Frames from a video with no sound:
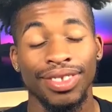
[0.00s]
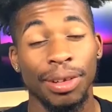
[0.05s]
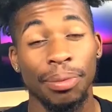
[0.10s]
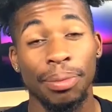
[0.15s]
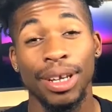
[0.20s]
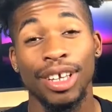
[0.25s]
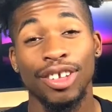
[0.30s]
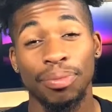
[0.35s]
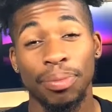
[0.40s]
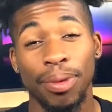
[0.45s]

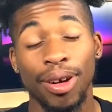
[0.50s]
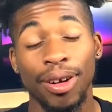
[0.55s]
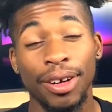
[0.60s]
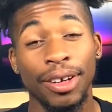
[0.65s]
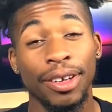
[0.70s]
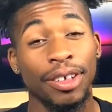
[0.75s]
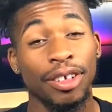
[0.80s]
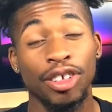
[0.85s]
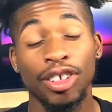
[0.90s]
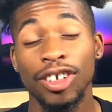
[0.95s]
best
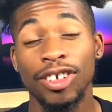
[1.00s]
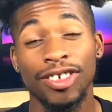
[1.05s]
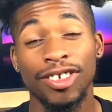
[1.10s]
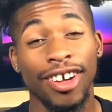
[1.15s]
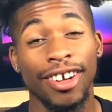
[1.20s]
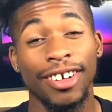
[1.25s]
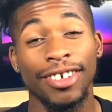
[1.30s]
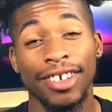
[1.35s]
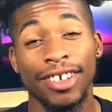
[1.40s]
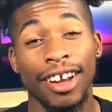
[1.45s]
part, you can
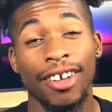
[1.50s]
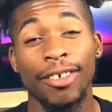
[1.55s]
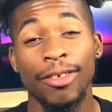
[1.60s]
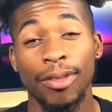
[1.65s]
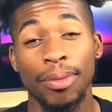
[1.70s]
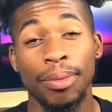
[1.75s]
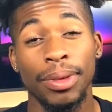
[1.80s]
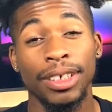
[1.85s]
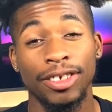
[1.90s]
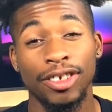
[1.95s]
charge however
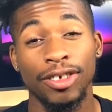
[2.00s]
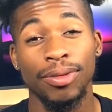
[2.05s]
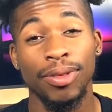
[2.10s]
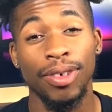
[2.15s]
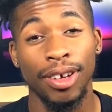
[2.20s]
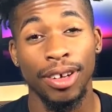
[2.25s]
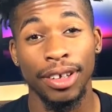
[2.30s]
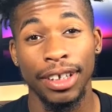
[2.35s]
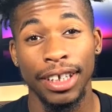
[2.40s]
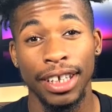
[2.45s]
much you
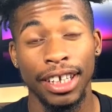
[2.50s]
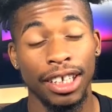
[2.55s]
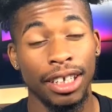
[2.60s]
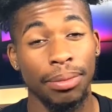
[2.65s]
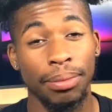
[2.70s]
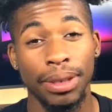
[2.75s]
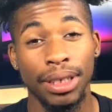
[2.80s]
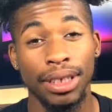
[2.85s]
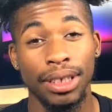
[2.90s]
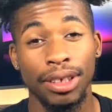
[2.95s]
want. It
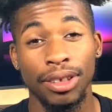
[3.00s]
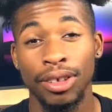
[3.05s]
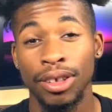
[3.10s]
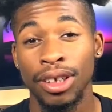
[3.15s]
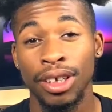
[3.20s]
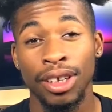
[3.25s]
can be